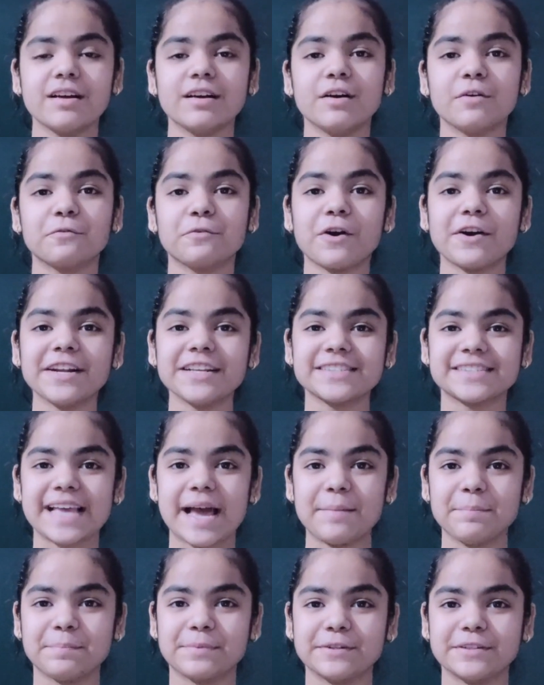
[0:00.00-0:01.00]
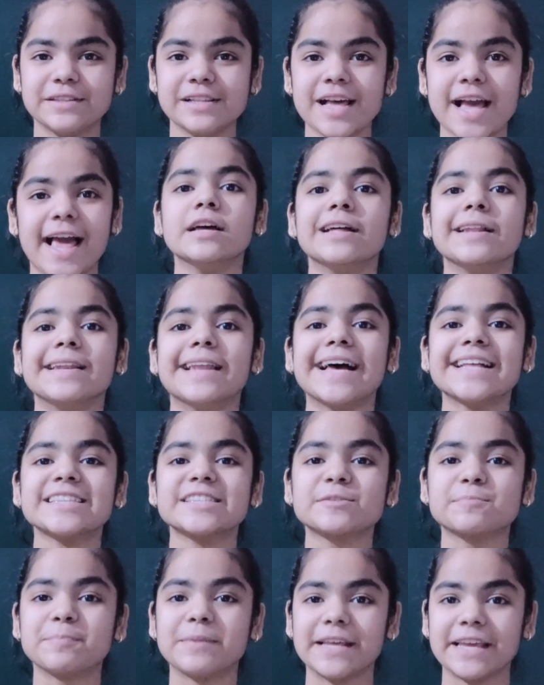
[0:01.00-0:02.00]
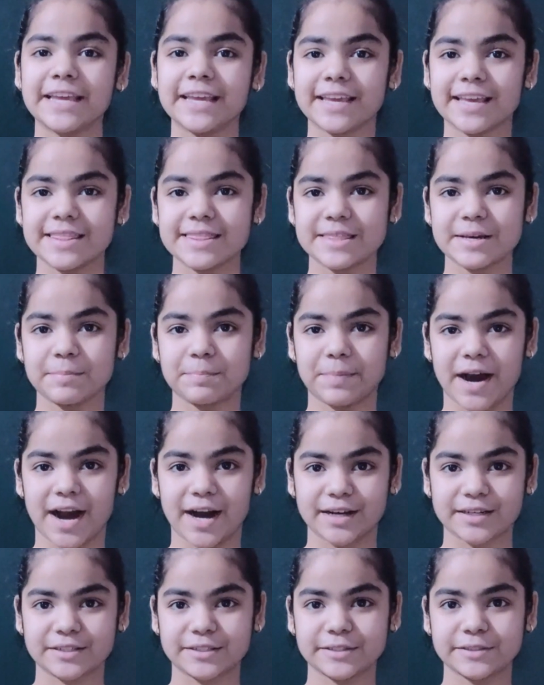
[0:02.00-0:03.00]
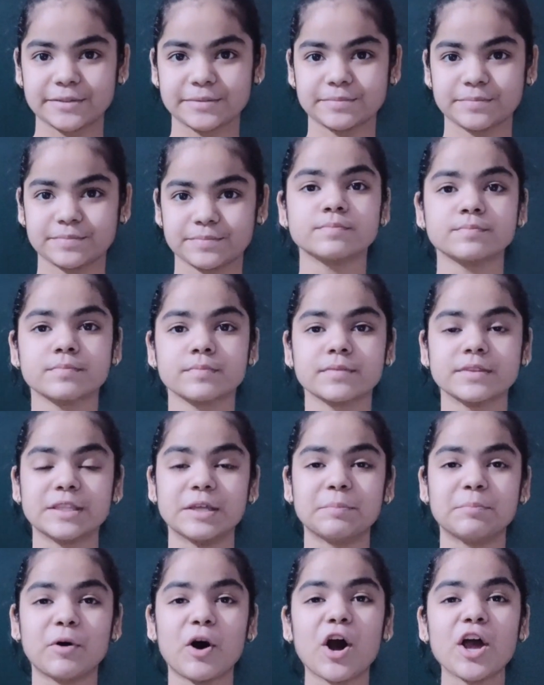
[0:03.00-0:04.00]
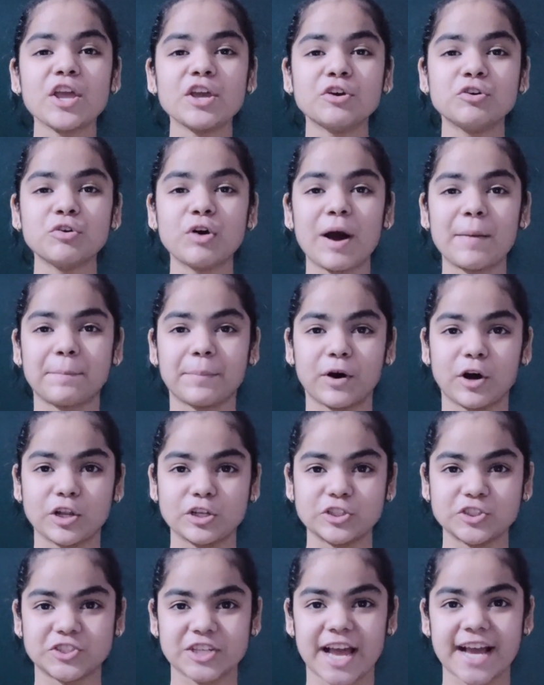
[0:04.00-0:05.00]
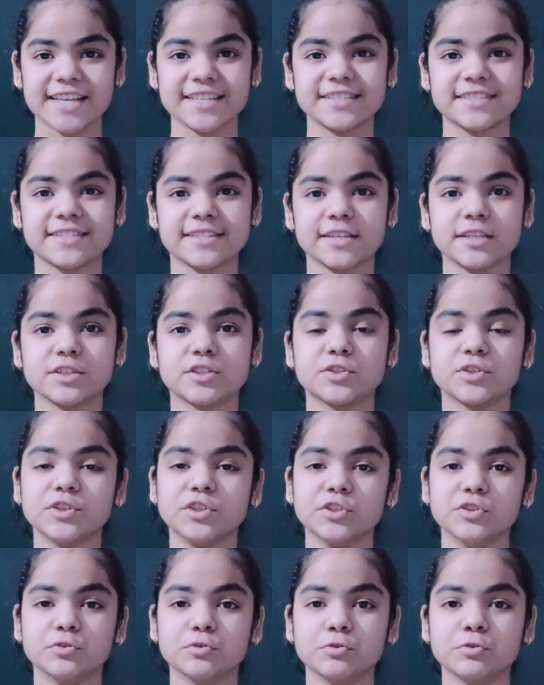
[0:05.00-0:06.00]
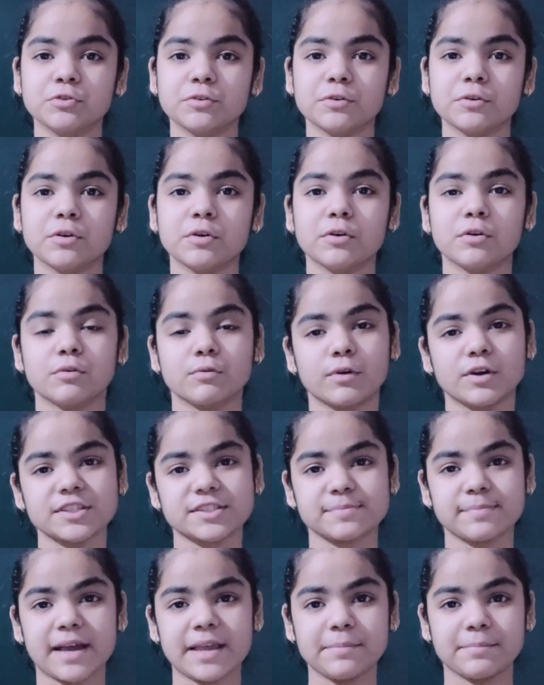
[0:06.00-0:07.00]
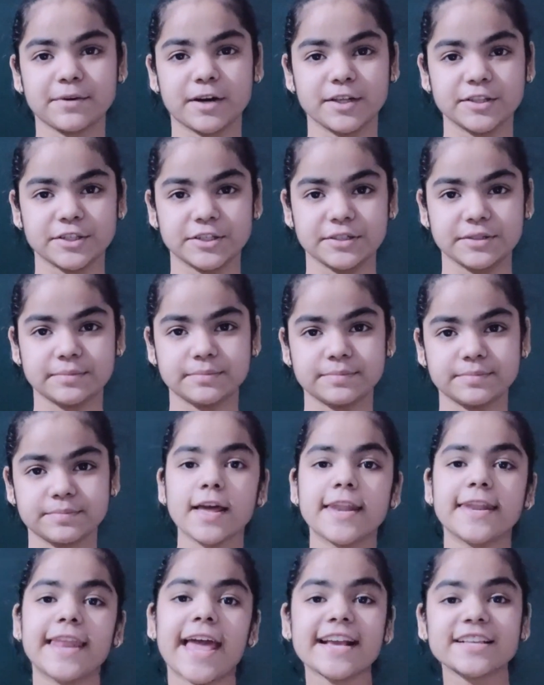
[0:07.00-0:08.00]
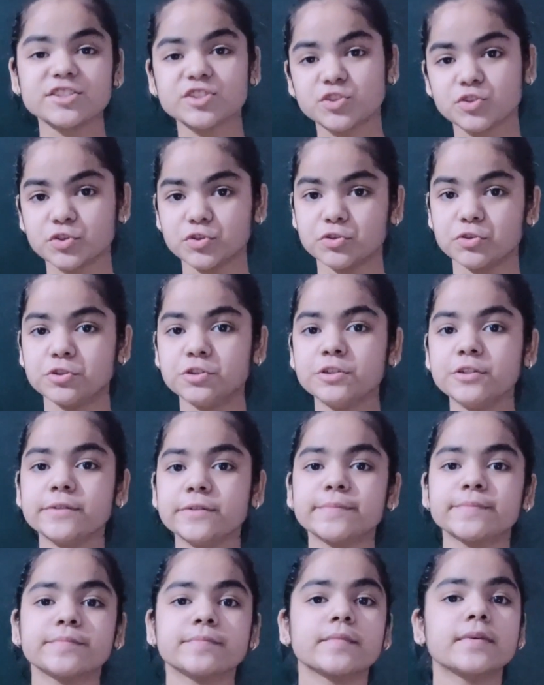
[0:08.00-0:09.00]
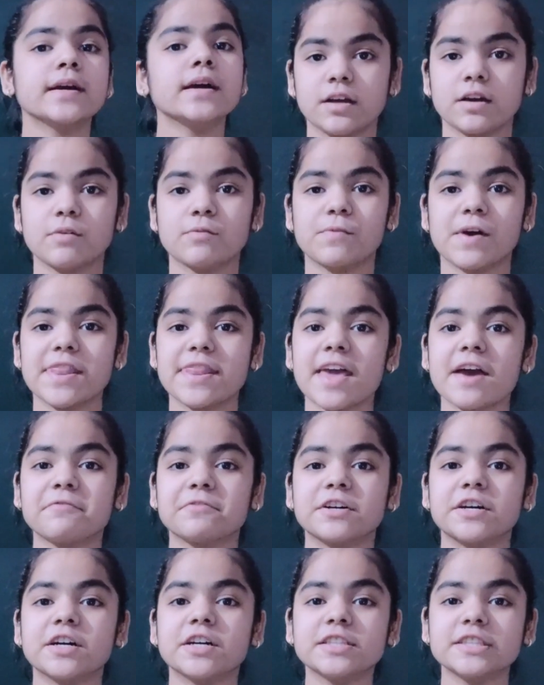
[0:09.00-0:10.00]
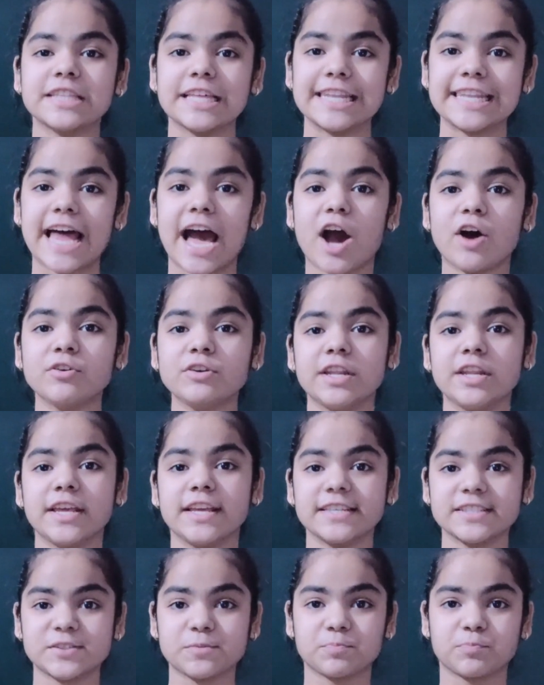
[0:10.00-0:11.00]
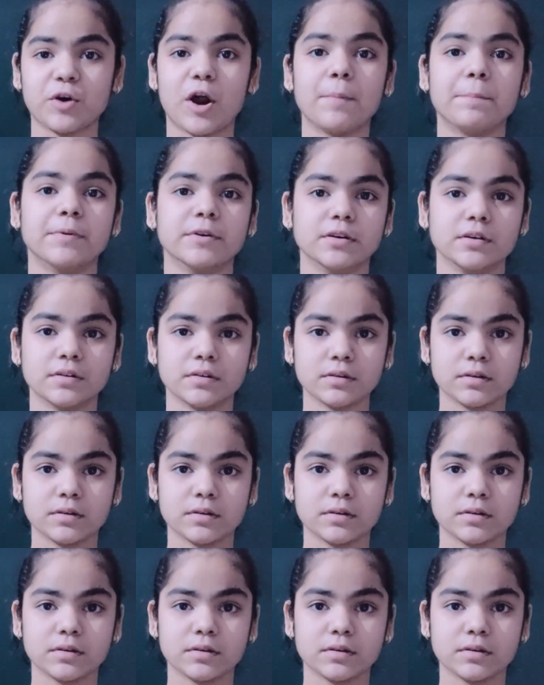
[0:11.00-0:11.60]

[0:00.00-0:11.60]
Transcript: For example, let's play in the park. The boy who apologized to you was my brother. Next rule, whenever the noun is proper.